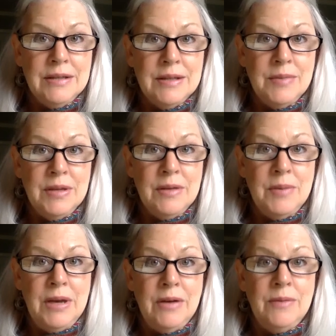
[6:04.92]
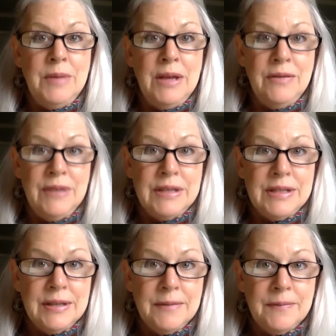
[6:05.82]
something about
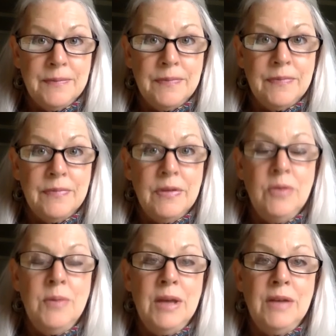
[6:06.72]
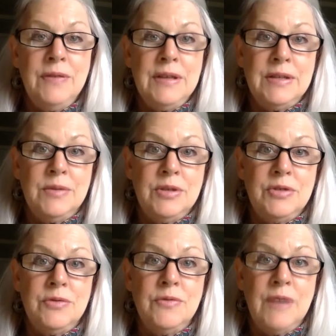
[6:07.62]
manifesting. You manifest what
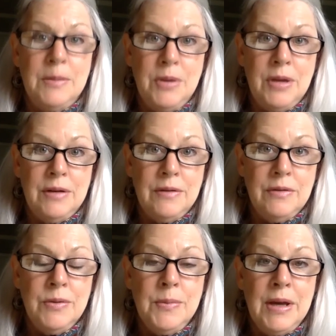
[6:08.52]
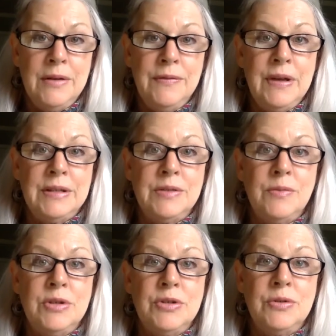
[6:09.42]
you vibrate. You manifest
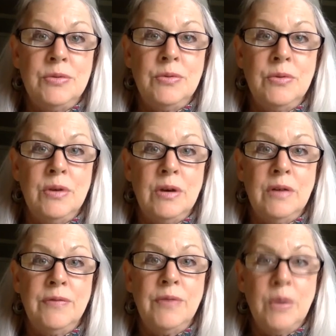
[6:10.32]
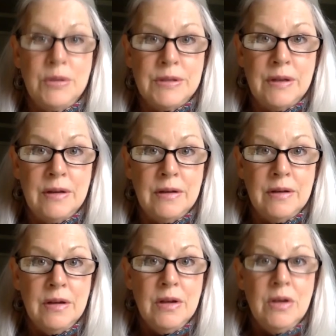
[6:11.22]
what you focus on.
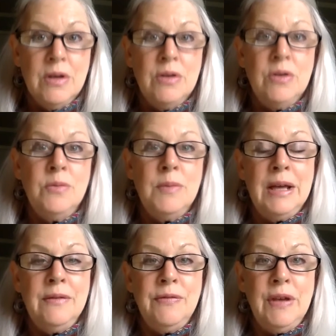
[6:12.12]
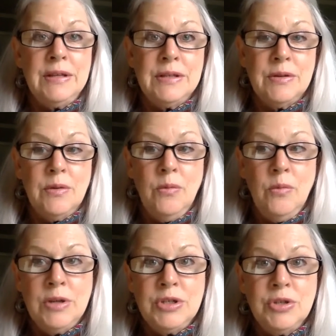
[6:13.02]
You manifest
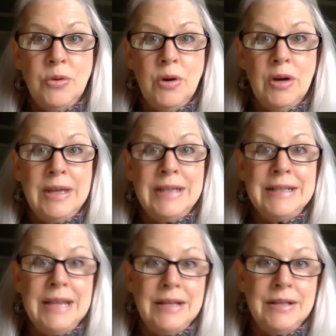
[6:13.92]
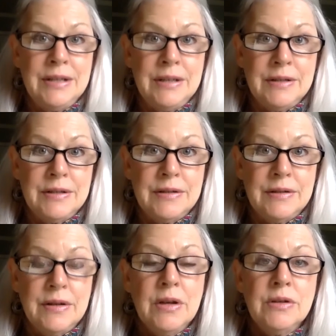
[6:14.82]
what your intent is.
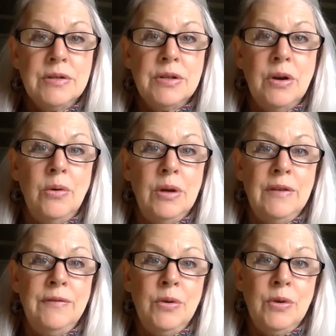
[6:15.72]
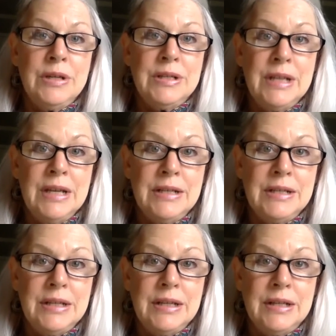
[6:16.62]
So if your
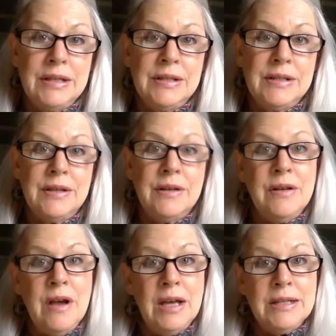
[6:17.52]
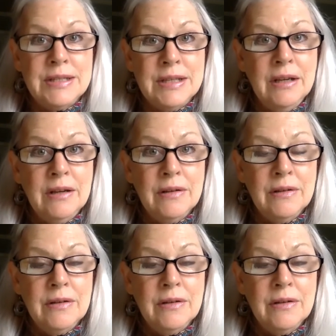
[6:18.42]
intent is not sick,